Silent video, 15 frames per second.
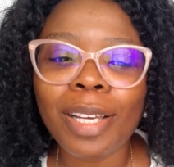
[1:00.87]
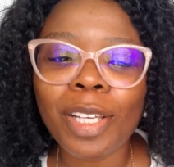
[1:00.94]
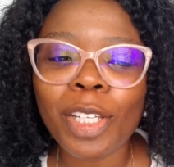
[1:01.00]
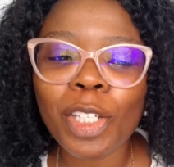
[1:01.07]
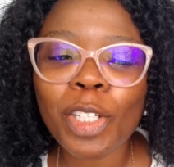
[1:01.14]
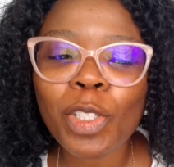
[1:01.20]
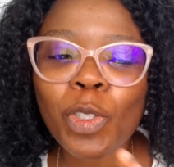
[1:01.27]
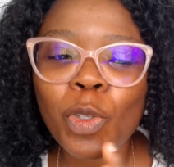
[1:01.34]

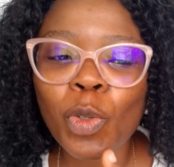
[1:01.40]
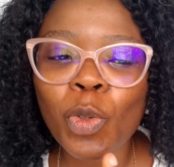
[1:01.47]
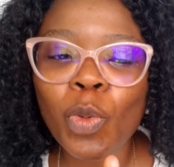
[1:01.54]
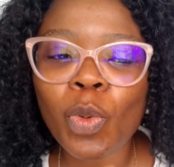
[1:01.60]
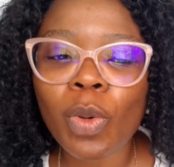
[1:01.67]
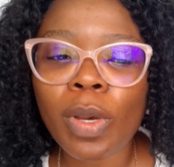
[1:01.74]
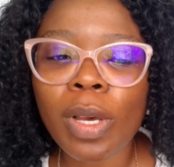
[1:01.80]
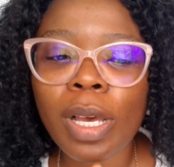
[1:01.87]
you need
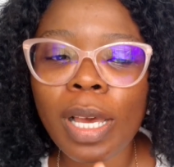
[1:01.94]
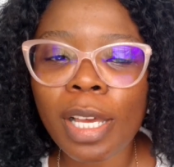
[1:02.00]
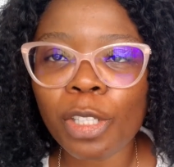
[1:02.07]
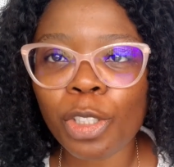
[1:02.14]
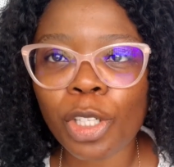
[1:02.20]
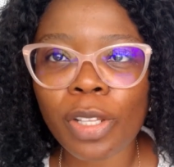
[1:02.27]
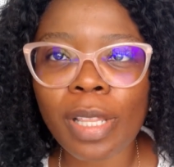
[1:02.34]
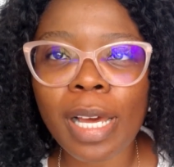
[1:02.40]
to
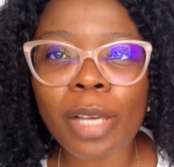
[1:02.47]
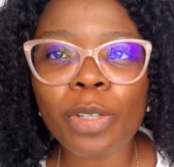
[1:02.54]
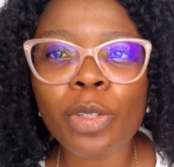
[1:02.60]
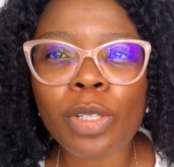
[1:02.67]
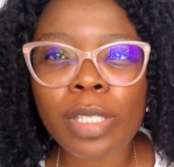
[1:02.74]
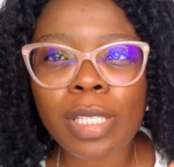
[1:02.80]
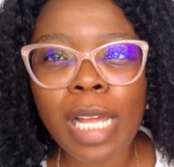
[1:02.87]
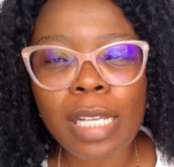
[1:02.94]
ensure that
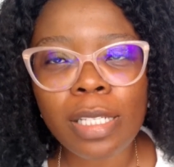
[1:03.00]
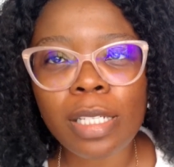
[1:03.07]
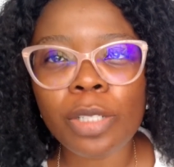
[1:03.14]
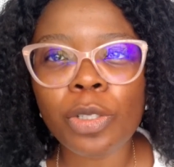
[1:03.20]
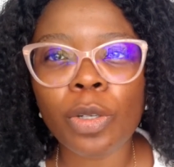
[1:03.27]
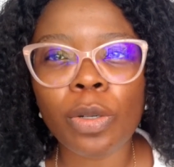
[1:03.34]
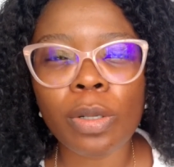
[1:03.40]
you're starting your